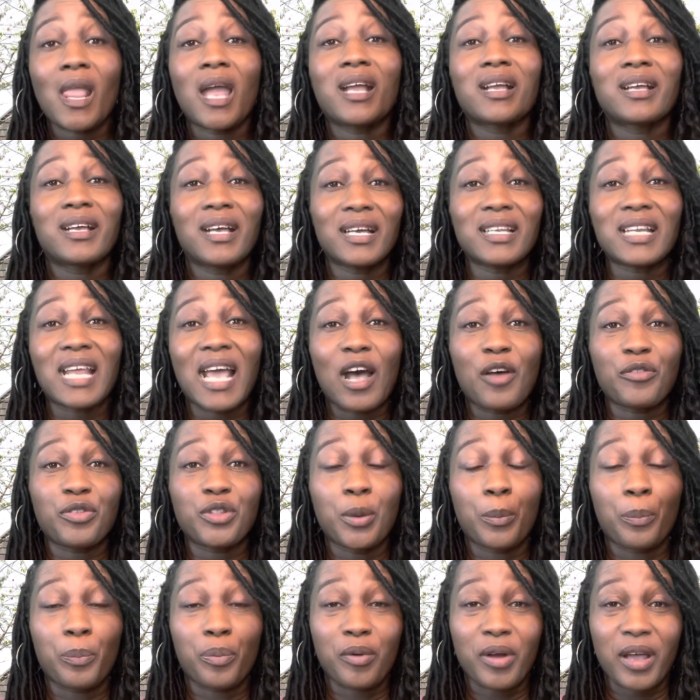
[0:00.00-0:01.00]
gut out
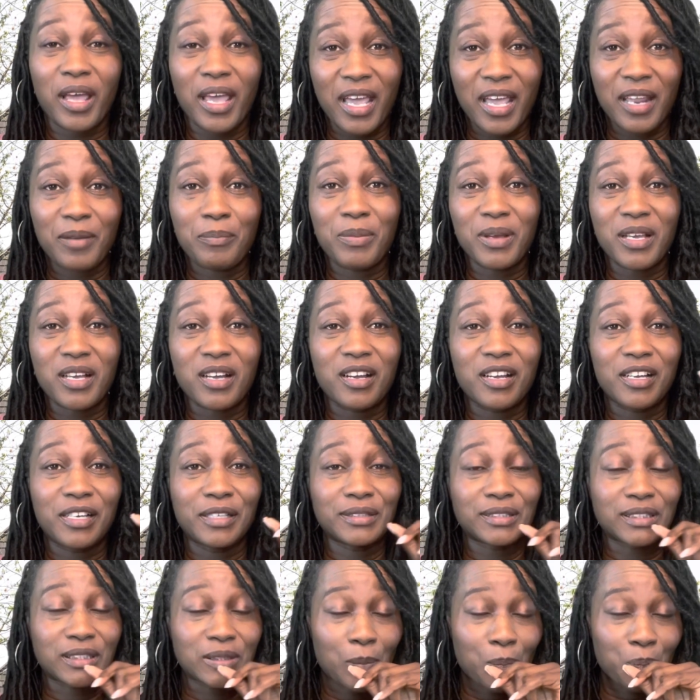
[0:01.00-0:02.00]
the bread,
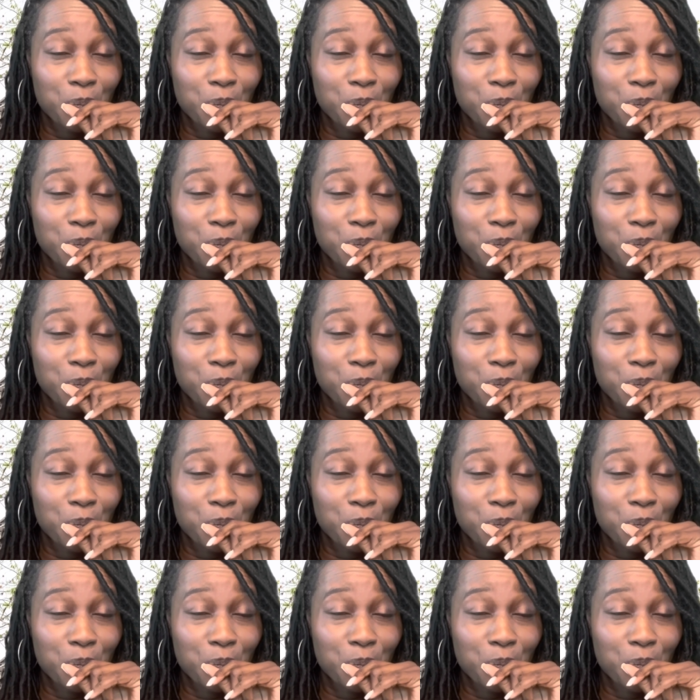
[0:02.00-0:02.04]
because